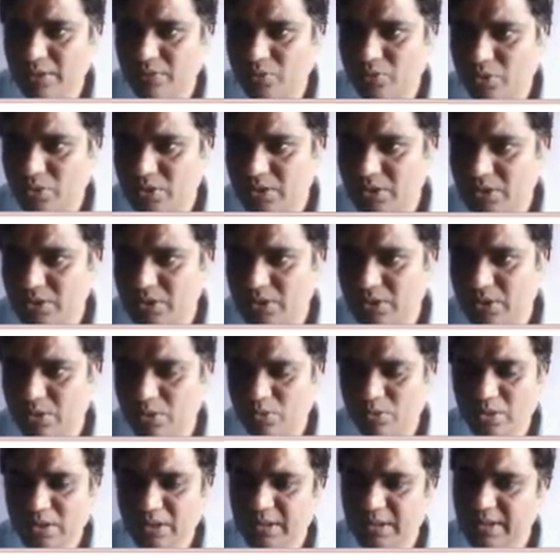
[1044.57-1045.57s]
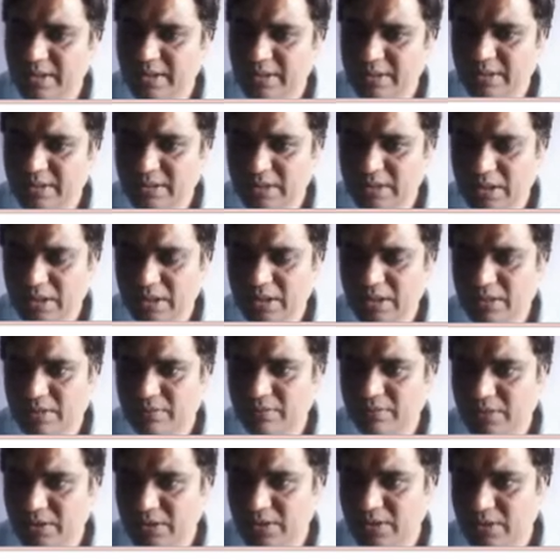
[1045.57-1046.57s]
what is the load? Again it is R
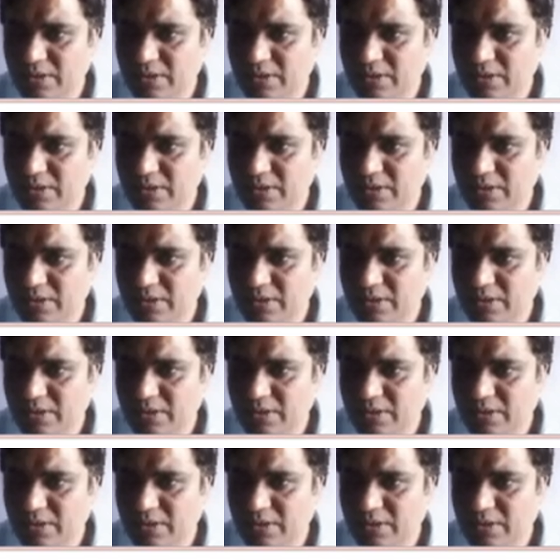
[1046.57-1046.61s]
with